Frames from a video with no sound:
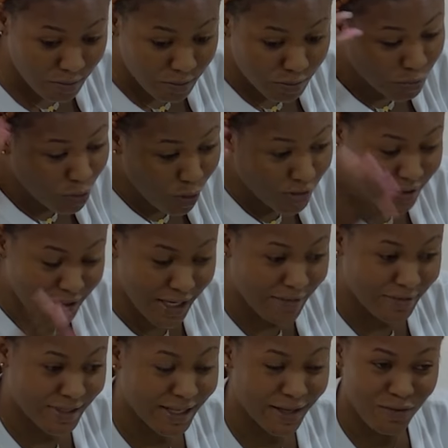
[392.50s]
those
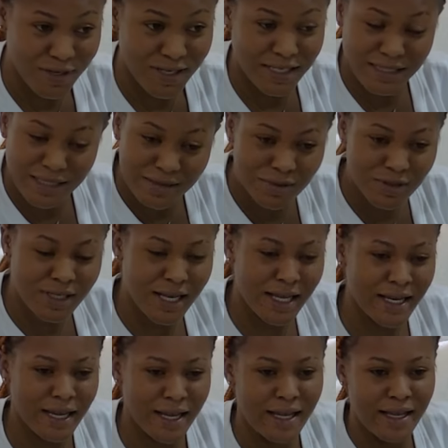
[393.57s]
times, like when they sleep
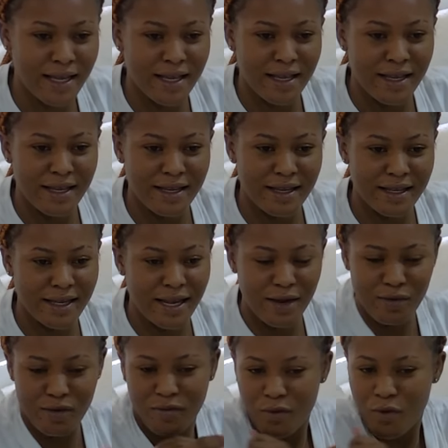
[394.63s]
together, he
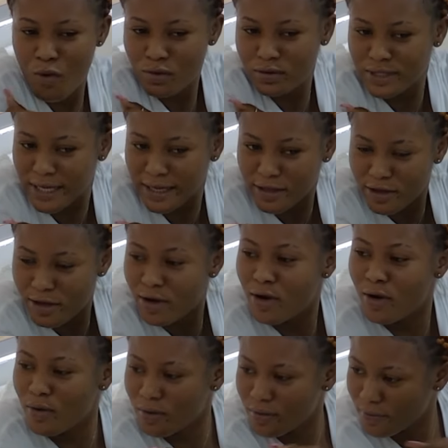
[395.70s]
kind of hold them.
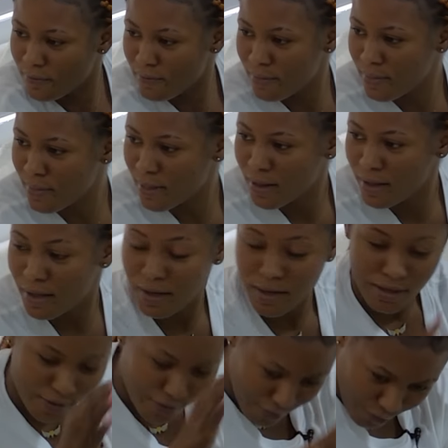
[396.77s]
Mm.
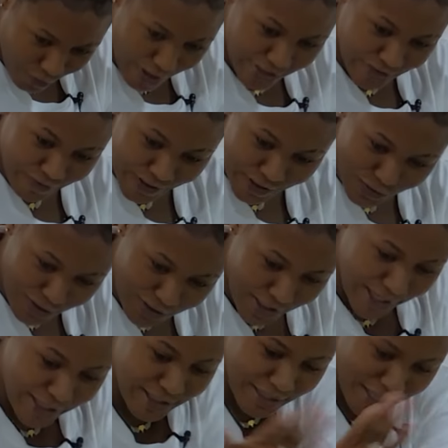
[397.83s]
One's face was
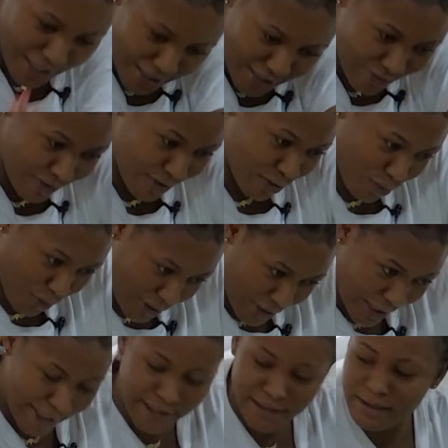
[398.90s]
like this, the other's face was
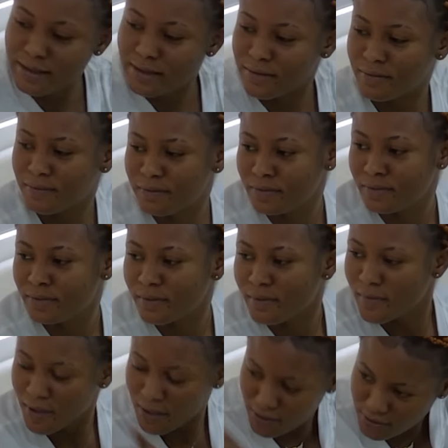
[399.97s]
like this.
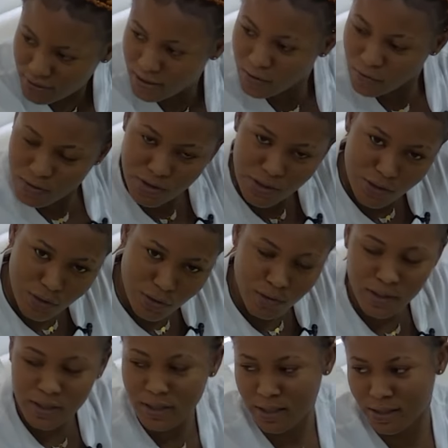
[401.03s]
Then he was just
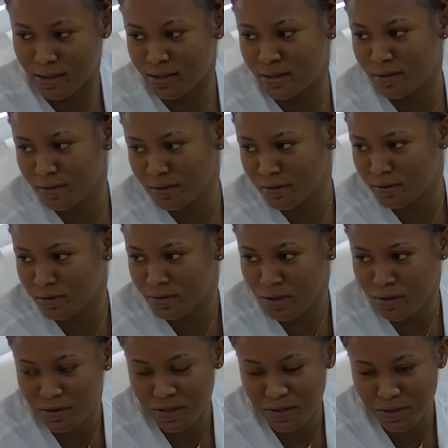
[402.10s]
looking at the girl. So I
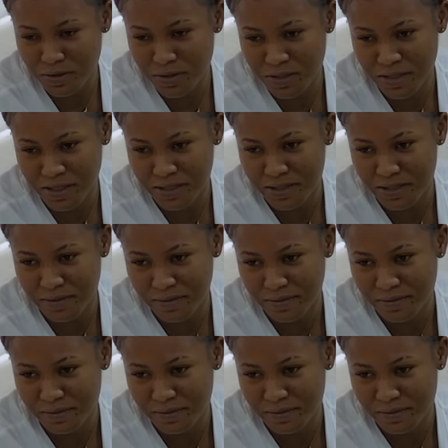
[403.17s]
was just looking at him.